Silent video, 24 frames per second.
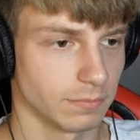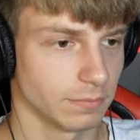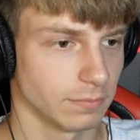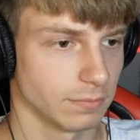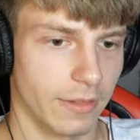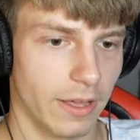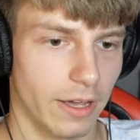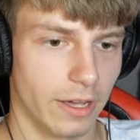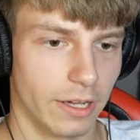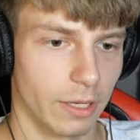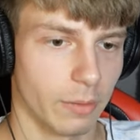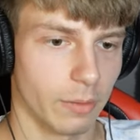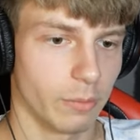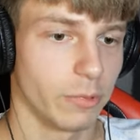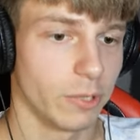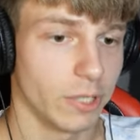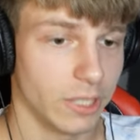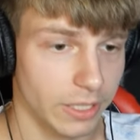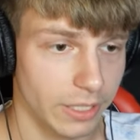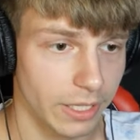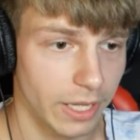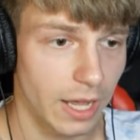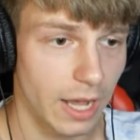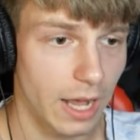And I am
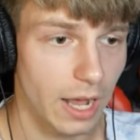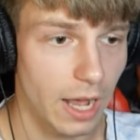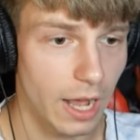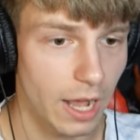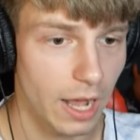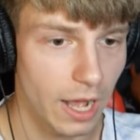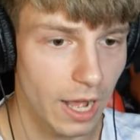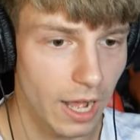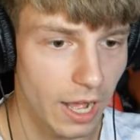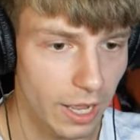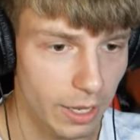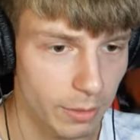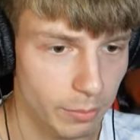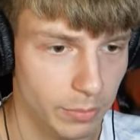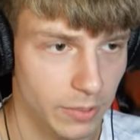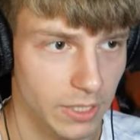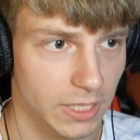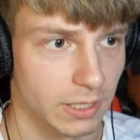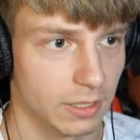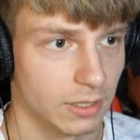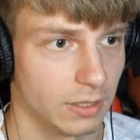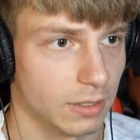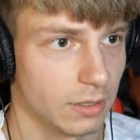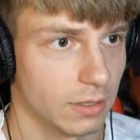really
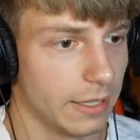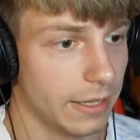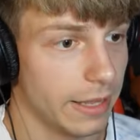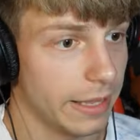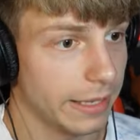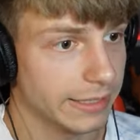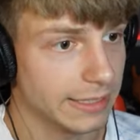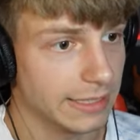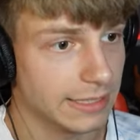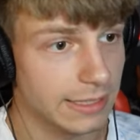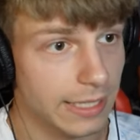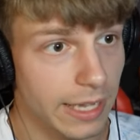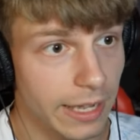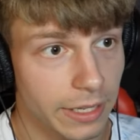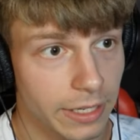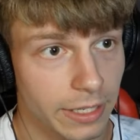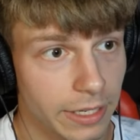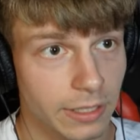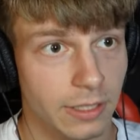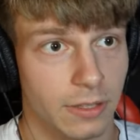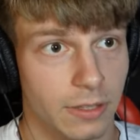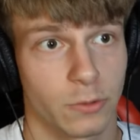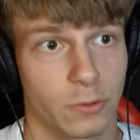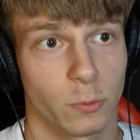hyped and
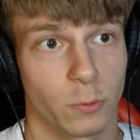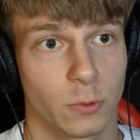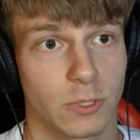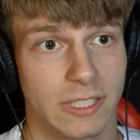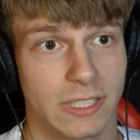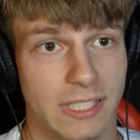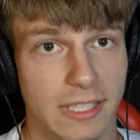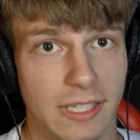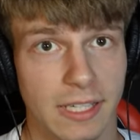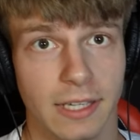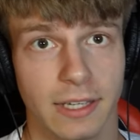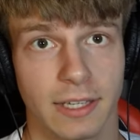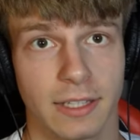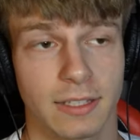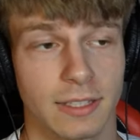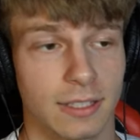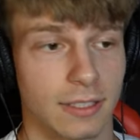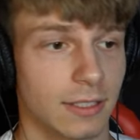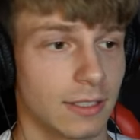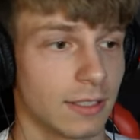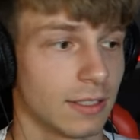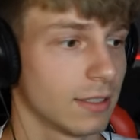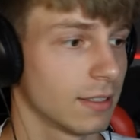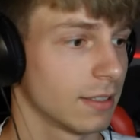excited to see it.
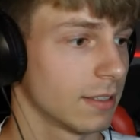